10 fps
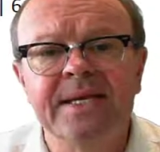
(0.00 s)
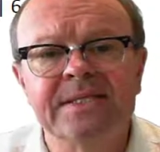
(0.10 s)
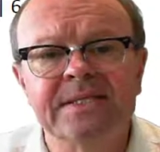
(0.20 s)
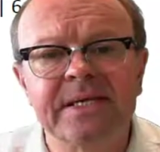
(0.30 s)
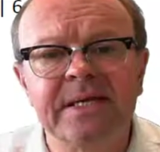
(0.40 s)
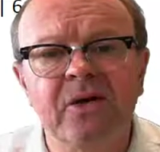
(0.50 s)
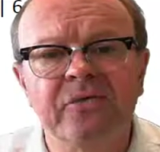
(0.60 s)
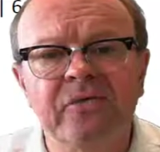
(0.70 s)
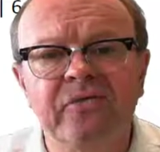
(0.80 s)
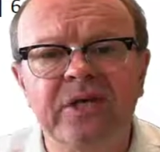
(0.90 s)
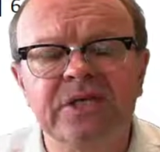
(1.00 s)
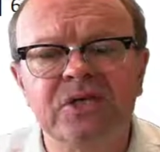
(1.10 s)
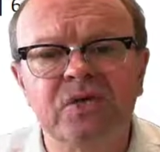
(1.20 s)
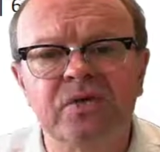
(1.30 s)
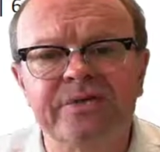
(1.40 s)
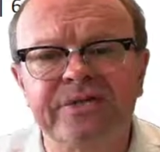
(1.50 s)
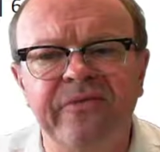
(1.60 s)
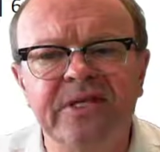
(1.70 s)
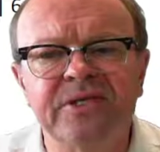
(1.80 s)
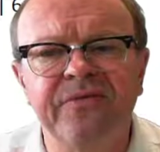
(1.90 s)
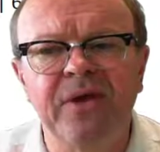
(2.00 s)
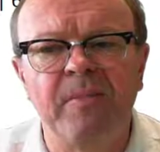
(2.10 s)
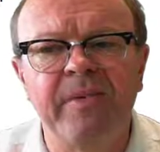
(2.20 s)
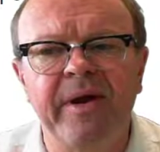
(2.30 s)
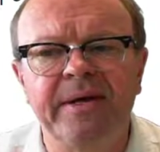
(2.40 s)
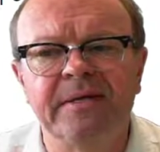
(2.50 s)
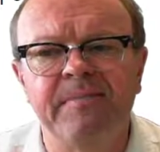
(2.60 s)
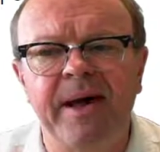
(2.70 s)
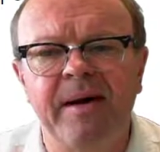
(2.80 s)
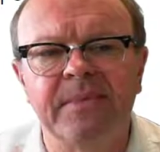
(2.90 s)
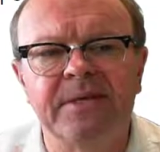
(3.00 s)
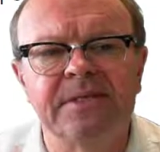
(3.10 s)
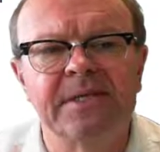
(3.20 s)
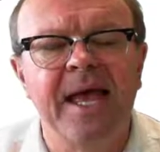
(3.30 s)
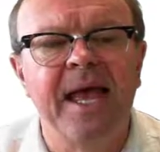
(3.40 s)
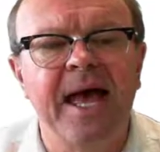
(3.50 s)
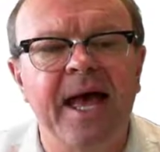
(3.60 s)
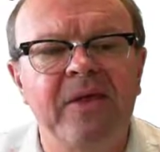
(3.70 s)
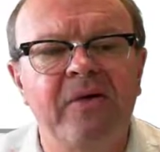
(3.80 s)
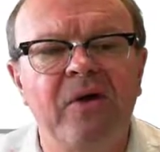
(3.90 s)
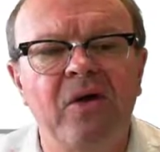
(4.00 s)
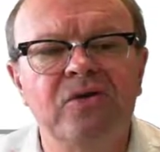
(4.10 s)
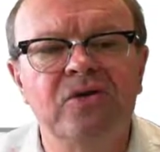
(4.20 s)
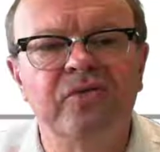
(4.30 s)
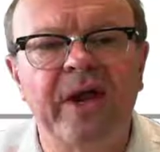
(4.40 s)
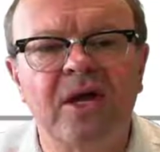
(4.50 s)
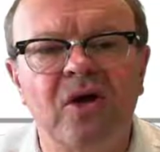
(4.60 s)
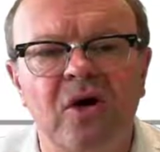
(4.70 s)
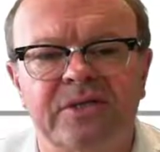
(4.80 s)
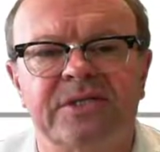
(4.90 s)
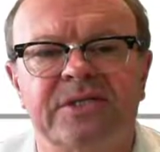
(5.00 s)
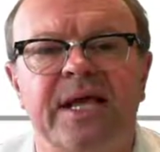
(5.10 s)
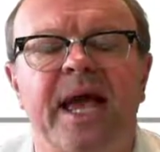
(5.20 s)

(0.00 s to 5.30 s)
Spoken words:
Sitting on the fridge doors of each of the operating departments are their own direct costs,